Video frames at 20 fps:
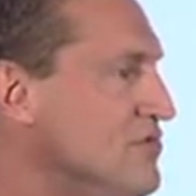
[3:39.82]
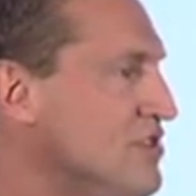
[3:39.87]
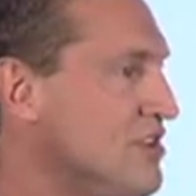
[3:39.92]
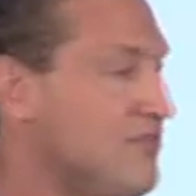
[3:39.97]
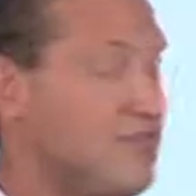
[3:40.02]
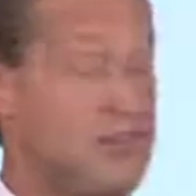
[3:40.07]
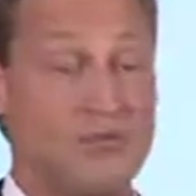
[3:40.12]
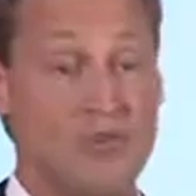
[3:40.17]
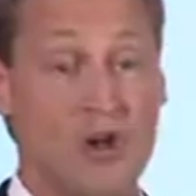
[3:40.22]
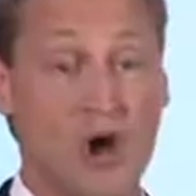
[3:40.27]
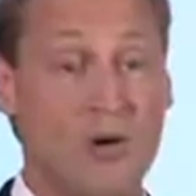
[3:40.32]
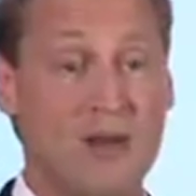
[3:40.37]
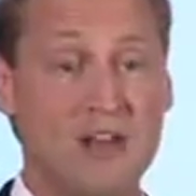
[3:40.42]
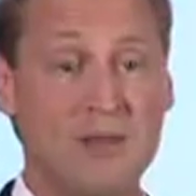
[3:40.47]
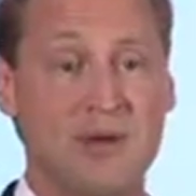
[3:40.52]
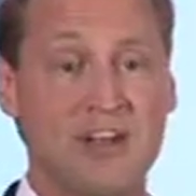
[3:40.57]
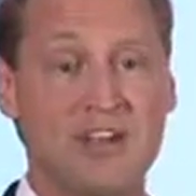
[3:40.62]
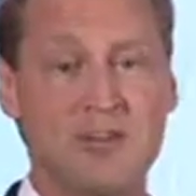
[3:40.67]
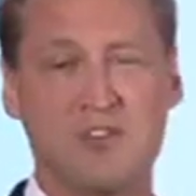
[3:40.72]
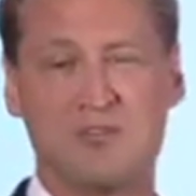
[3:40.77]
If you know
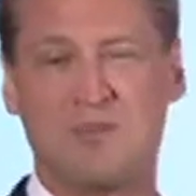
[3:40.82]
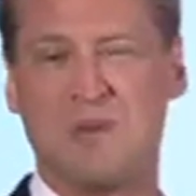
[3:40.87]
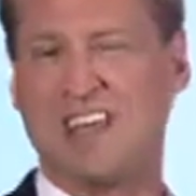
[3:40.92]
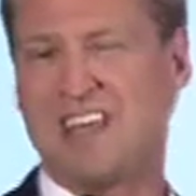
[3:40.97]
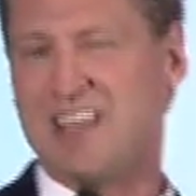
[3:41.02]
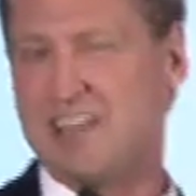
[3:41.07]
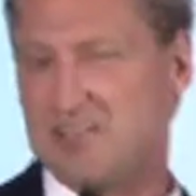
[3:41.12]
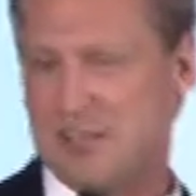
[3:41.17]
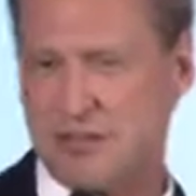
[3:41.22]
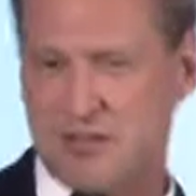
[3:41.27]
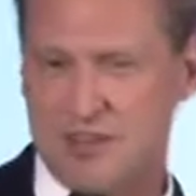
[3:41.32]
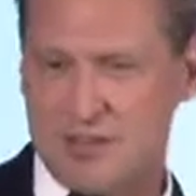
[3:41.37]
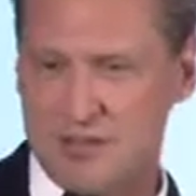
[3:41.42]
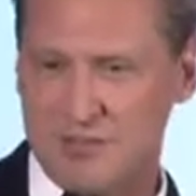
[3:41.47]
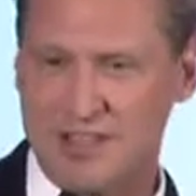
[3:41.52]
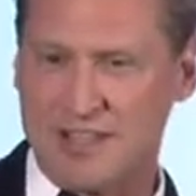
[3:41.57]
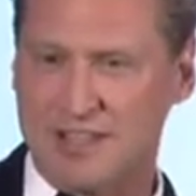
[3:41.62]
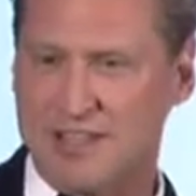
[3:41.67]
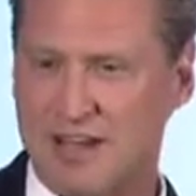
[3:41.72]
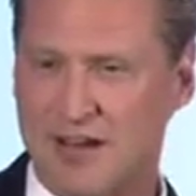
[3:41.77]
anybody who's been injured in the
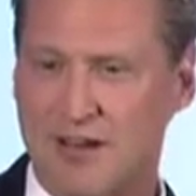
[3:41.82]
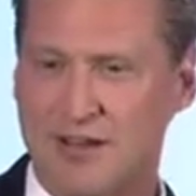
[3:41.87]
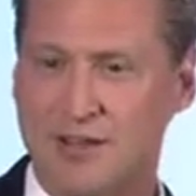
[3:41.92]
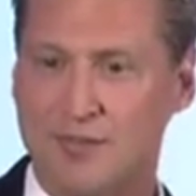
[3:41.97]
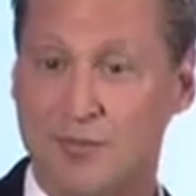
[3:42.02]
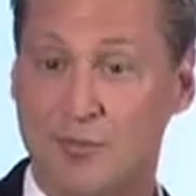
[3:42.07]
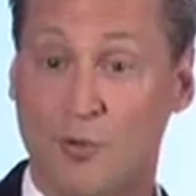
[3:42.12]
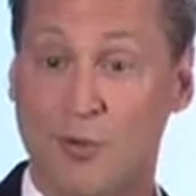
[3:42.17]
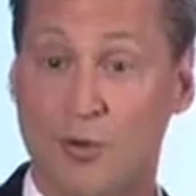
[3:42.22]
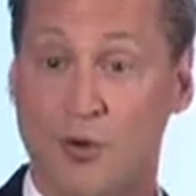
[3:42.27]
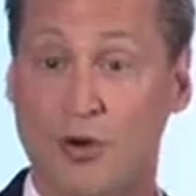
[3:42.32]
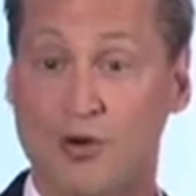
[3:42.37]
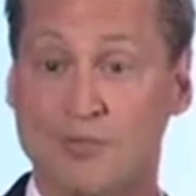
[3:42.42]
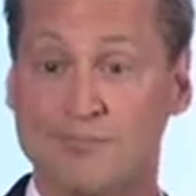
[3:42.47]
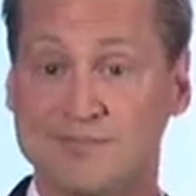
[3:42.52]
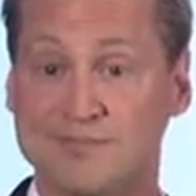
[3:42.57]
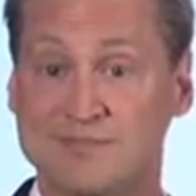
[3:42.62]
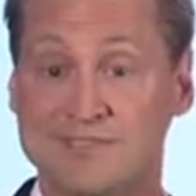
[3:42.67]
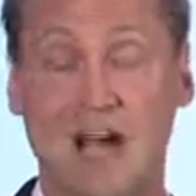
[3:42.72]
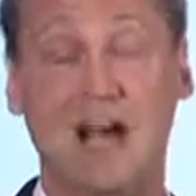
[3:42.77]
military
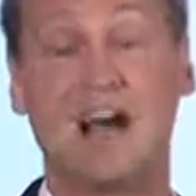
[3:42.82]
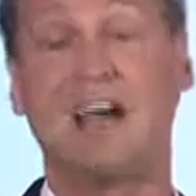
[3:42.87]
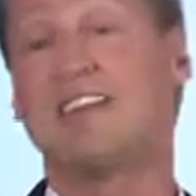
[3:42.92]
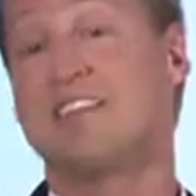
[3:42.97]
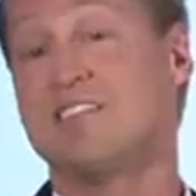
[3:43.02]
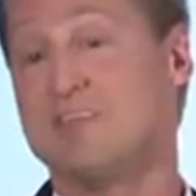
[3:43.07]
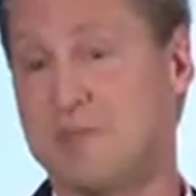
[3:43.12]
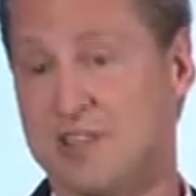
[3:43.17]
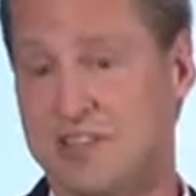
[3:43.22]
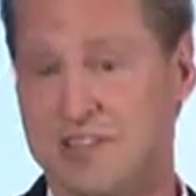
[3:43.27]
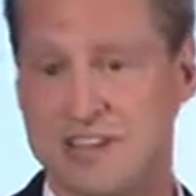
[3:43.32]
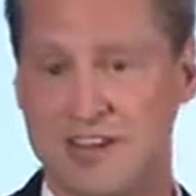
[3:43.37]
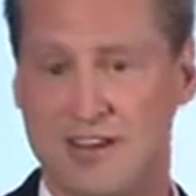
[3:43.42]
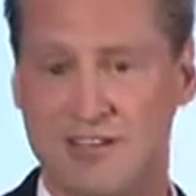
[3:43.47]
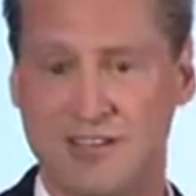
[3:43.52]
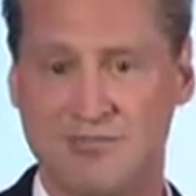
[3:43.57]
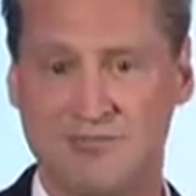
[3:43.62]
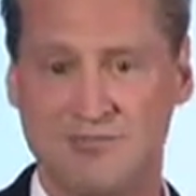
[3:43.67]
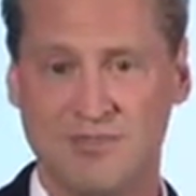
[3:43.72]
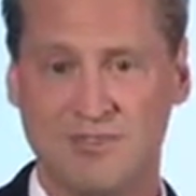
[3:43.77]
or died in the
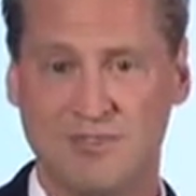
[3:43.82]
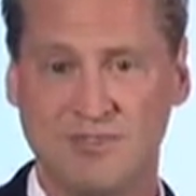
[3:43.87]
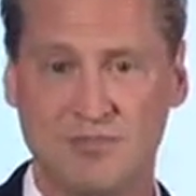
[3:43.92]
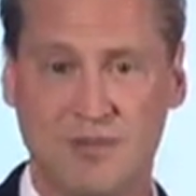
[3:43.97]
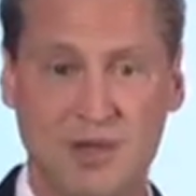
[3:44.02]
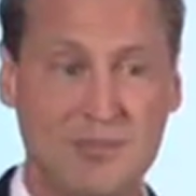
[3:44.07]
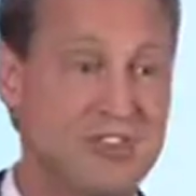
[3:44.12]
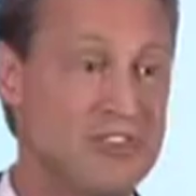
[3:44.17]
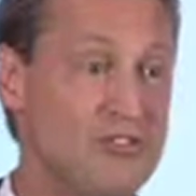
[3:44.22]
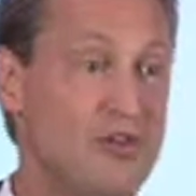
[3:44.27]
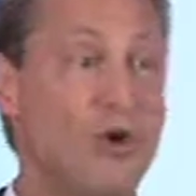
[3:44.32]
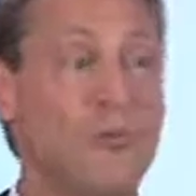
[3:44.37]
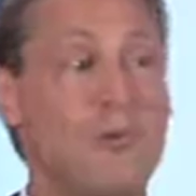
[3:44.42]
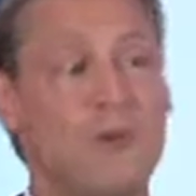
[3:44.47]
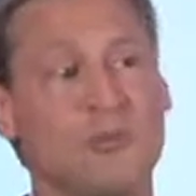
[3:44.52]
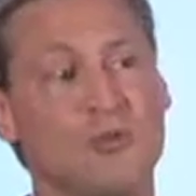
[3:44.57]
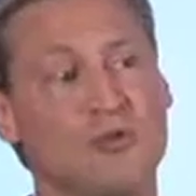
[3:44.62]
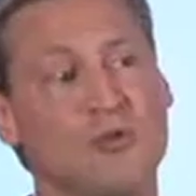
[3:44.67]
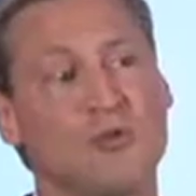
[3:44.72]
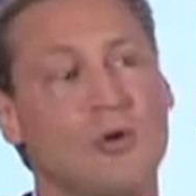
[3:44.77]
military, maybe you know
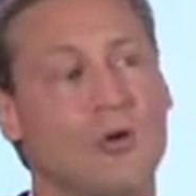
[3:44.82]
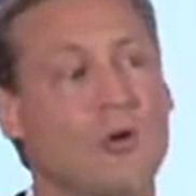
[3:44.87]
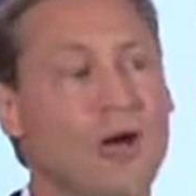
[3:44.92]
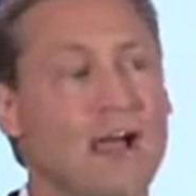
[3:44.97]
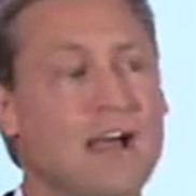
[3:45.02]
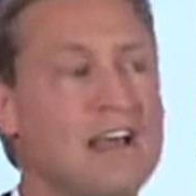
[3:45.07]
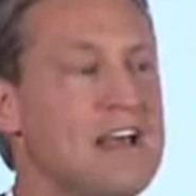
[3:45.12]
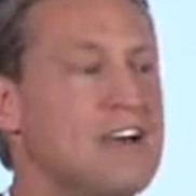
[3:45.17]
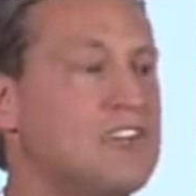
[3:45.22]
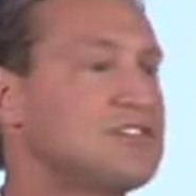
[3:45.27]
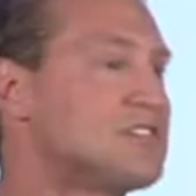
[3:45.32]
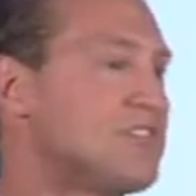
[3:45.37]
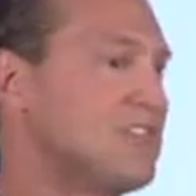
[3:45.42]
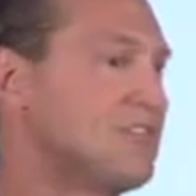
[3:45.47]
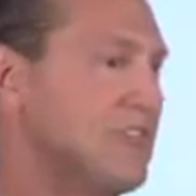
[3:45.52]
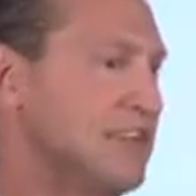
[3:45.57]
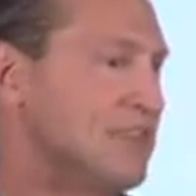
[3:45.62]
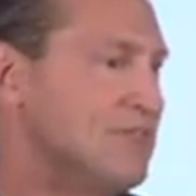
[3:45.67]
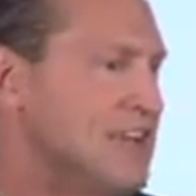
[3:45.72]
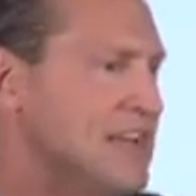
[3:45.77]
people who are right now
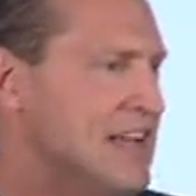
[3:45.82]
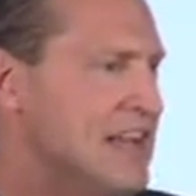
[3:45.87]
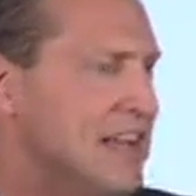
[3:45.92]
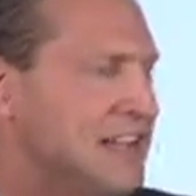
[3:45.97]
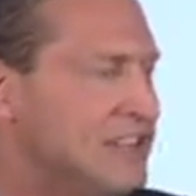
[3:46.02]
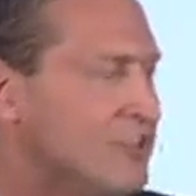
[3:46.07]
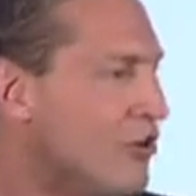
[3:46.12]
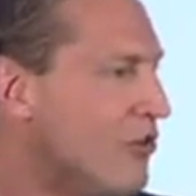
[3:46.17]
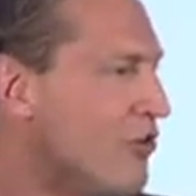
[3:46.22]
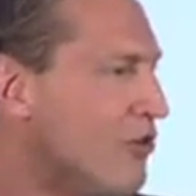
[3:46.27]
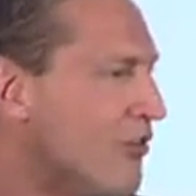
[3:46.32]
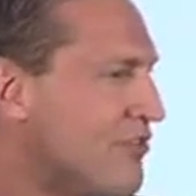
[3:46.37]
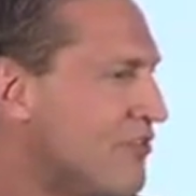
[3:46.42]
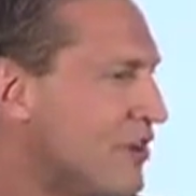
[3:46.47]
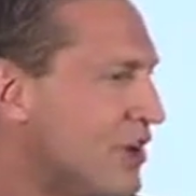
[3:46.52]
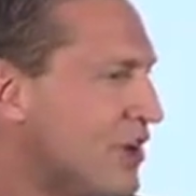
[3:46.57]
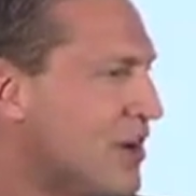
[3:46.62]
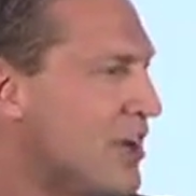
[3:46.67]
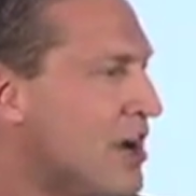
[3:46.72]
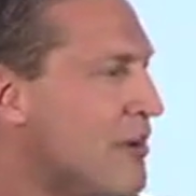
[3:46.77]
serving and you don't know if
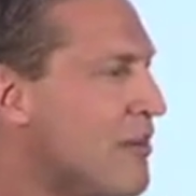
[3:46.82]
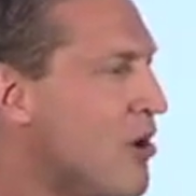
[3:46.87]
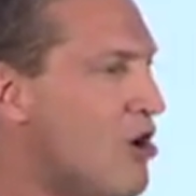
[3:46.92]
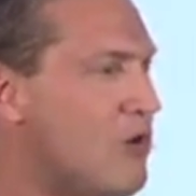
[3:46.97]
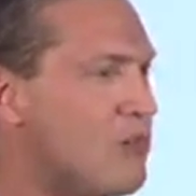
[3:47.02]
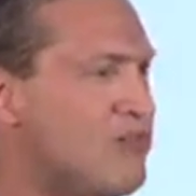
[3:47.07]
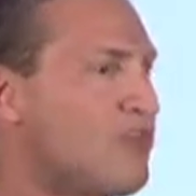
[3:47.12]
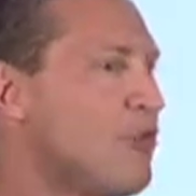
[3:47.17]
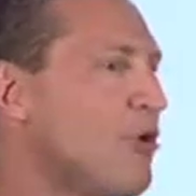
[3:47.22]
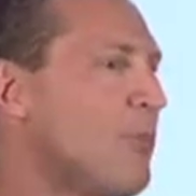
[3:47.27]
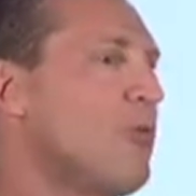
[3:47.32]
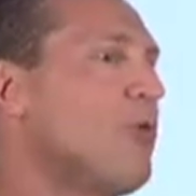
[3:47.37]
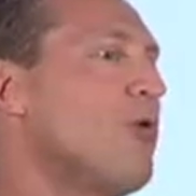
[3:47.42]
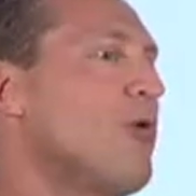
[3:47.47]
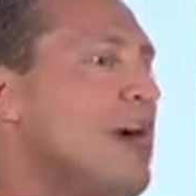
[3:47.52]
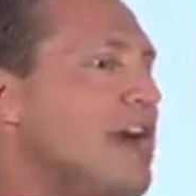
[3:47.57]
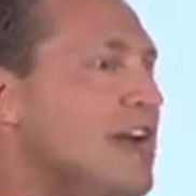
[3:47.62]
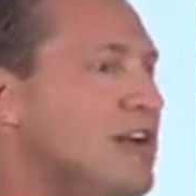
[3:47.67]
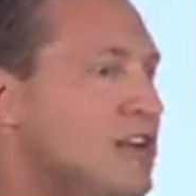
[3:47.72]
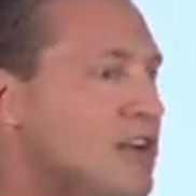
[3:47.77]
they're going to come home for a
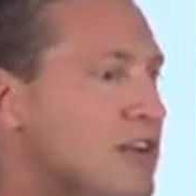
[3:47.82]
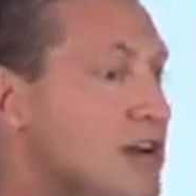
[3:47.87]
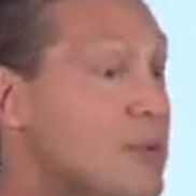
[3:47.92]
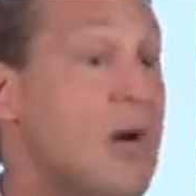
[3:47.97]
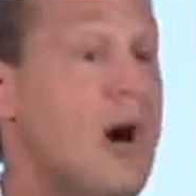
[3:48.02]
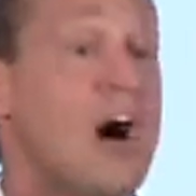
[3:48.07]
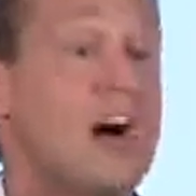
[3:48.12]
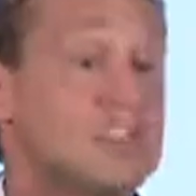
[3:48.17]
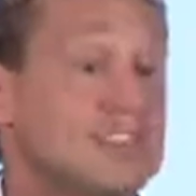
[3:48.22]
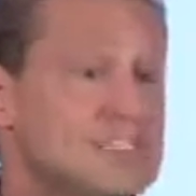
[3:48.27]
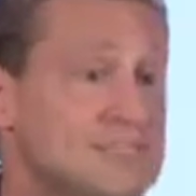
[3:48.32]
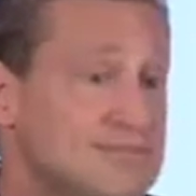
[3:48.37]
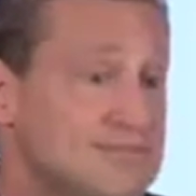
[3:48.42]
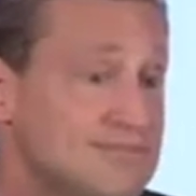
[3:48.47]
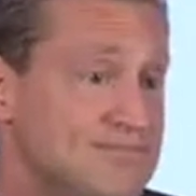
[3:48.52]
parade or in a box.